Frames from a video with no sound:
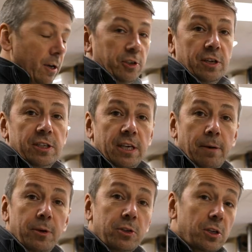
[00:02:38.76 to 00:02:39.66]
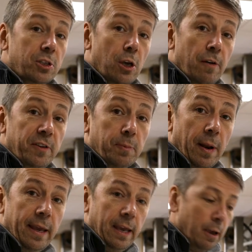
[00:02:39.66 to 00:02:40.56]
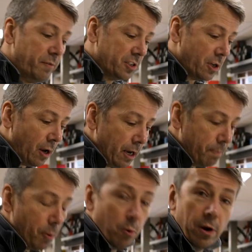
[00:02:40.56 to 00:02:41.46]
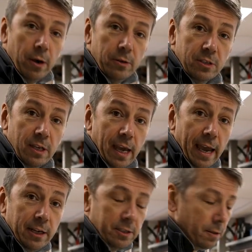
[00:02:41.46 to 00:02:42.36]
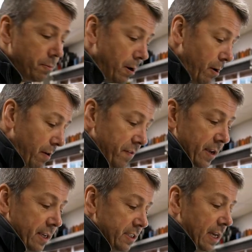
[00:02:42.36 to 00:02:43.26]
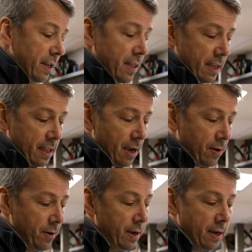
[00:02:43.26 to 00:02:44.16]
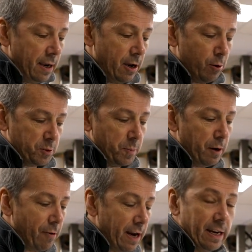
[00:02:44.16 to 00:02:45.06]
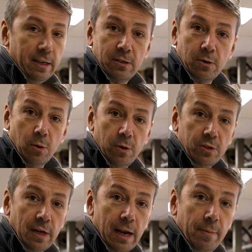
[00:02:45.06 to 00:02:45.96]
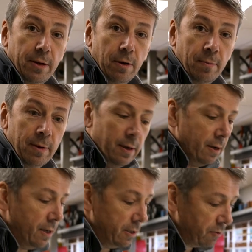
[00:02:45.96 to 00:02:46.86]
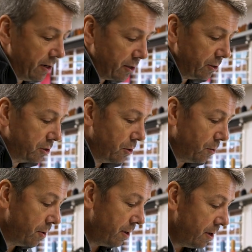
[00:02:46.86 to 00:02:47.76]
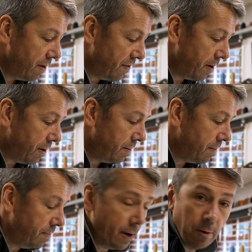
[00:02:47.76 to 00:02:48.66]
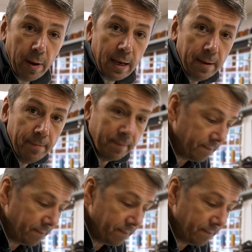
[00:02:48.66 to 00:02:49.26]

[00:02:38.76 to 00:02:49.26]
As you can see, I'm using a surface plate here with a slightly ball-nosed edge where I've sanded that down. It helps me radius corners on aluminium, and it's a really good tool for panel making.